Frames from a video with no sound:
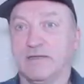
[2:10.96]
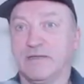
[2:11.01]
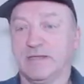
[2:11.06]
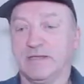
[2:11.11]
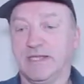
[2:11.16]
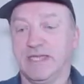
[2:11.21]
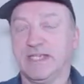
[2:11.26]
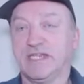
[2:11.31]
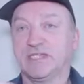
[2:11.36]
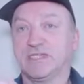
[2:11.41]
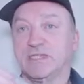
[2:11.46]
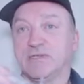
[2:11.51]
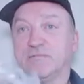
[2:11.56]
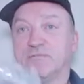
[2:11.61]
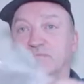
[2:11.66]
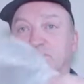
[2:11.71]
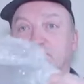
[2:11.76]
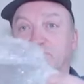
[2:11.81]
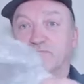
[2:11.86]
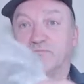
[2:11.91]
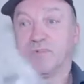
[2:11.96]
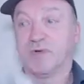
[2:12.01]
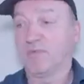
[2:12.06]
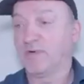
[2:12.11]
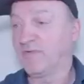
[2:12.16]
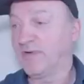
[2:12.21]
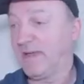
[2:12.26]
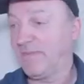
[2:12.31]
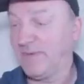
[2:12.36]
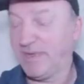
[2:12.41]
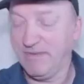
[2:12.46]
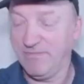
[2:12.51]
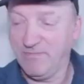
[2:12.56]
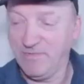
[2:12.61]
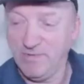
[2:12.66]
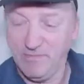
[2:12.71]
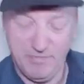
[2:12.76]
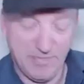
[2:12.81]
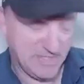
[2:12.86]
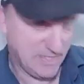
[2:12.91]
Nice little wrap
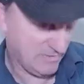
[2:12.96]
envelope bit